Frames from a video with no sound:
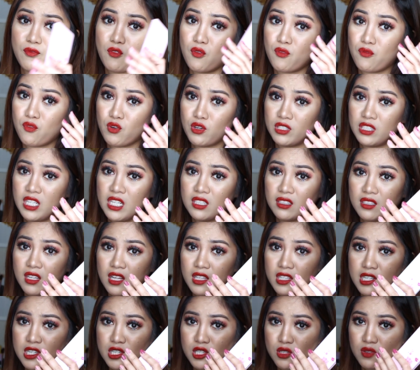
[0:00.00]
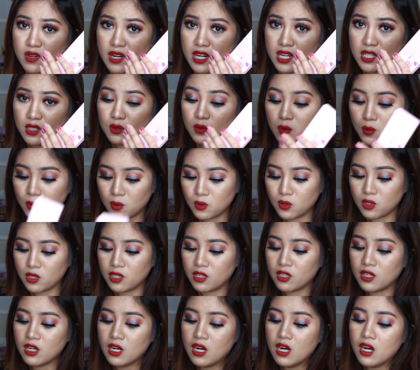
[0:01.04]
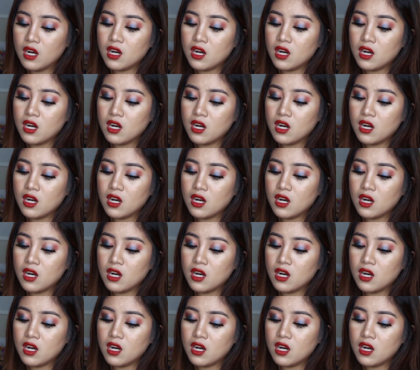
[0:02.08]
for $14, right? Or